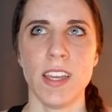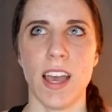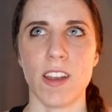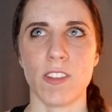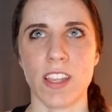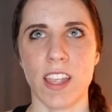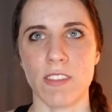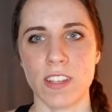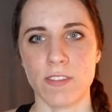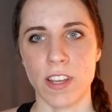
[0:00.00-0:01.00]
don't like
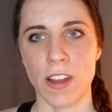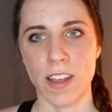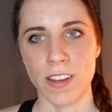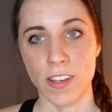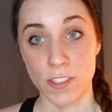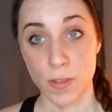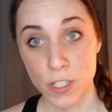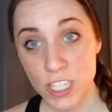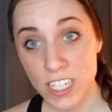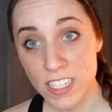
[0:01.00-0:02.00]
having to figure out how to use the
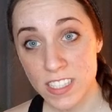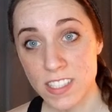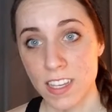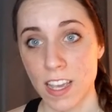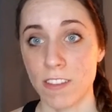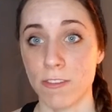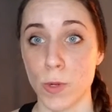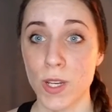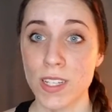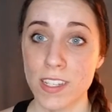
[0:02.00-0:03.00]
machines. I've
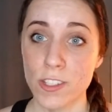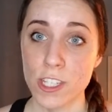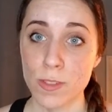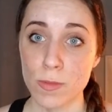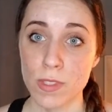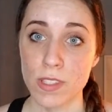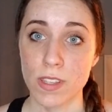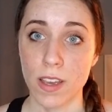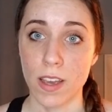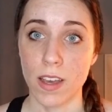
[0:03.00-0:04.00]
worked at gyms,
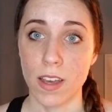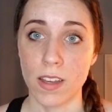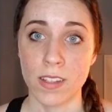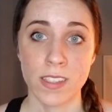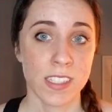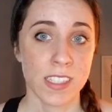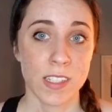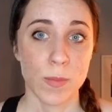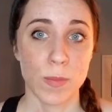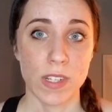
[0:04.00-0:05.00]

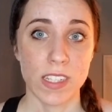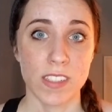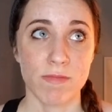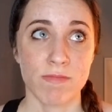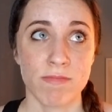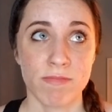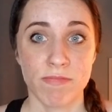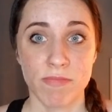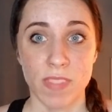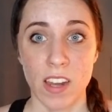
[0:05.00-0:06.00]
but
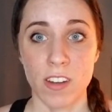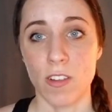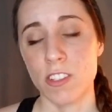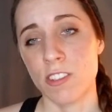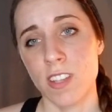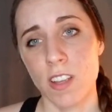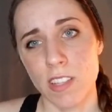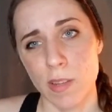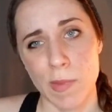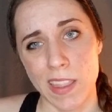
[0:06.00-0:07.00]
I don't know, it's just not
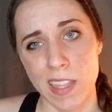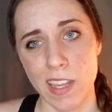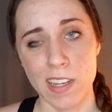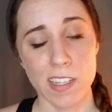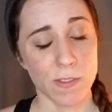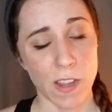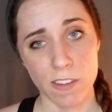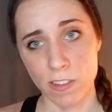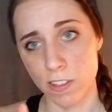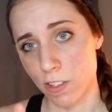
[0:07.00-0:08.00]
really my thing. And it's fine
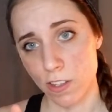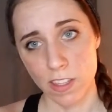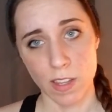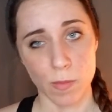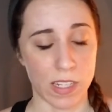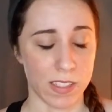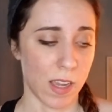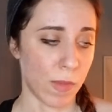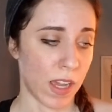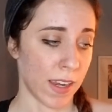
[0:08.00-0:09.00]
if it's your thing, but it's not
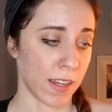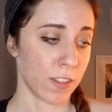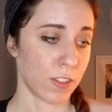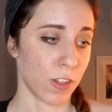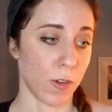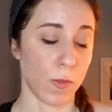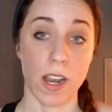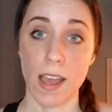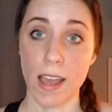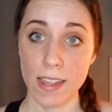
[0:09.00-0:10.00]
mine. So what
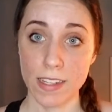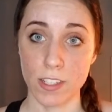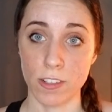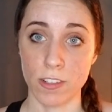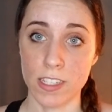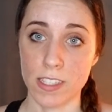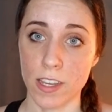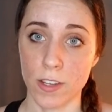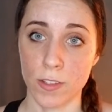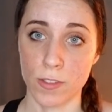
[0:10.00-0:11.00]
I do is I
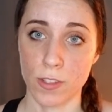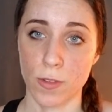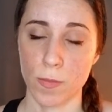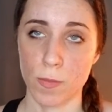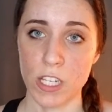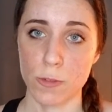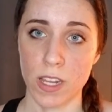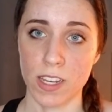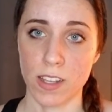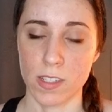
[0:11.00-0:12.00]
use
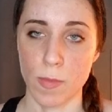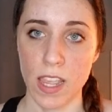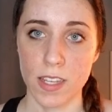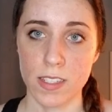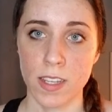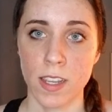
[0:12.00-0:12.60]
Beachbody On Demand.